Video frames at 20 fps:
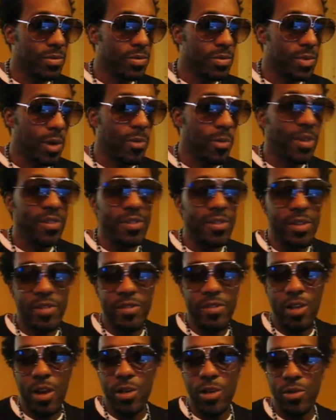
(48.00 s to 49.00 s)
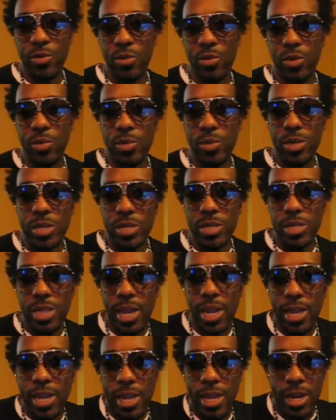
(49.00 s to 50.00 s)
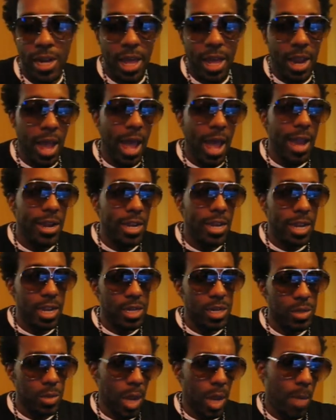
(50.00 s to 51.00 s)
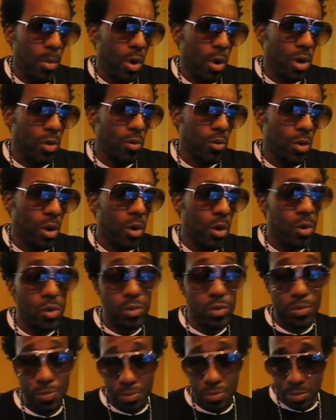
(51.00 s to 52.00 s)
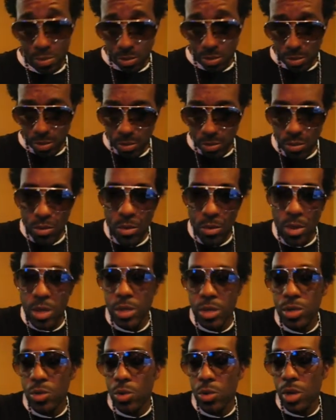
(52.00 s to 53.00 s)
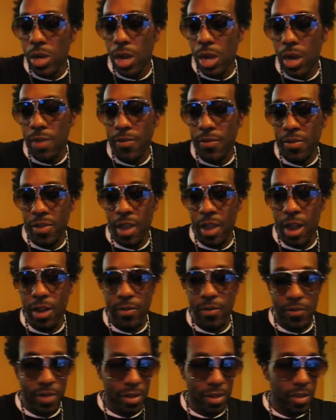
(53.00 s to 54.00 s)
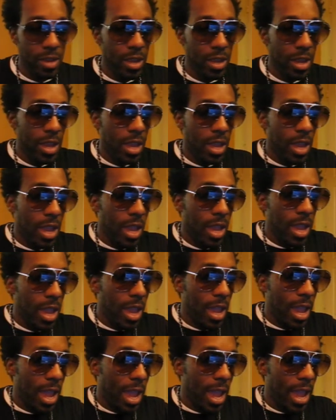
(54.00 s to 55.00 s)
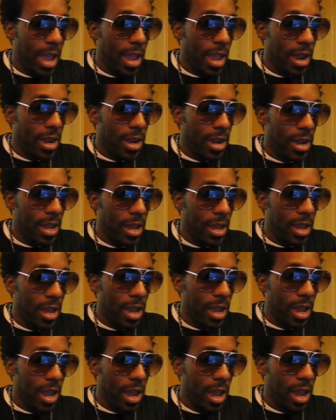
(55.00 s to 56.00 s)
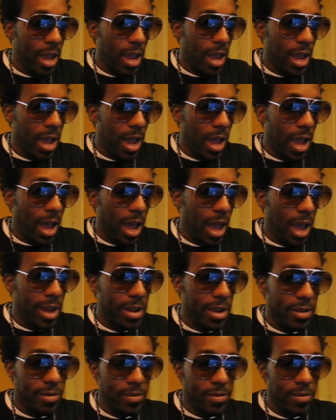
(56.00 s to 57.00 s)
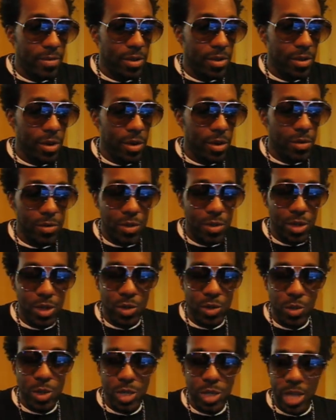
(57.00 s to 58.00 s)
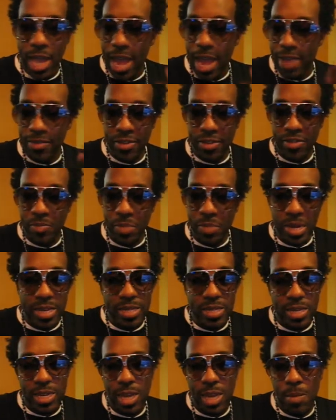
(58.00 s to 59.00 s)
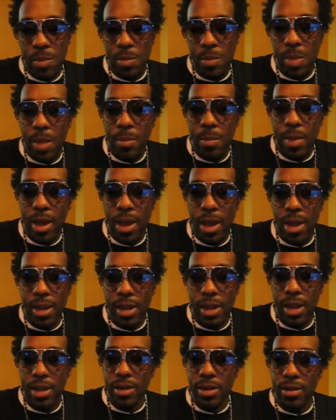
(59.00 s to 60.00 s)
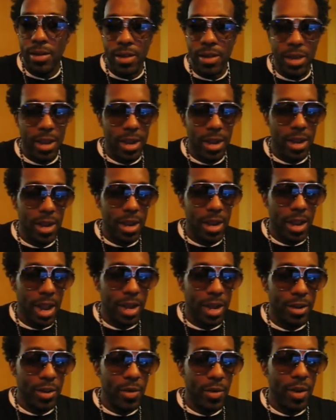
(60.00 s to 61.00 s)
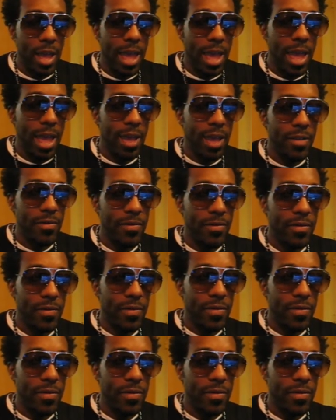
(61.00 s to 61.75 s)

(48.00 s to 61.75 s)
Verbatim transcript: what I recently started doing was I get a lot of ideas when I'm on the road doing uh, photography. And I, you know, usually have these beats that come in my mind, and, and, and I don't have,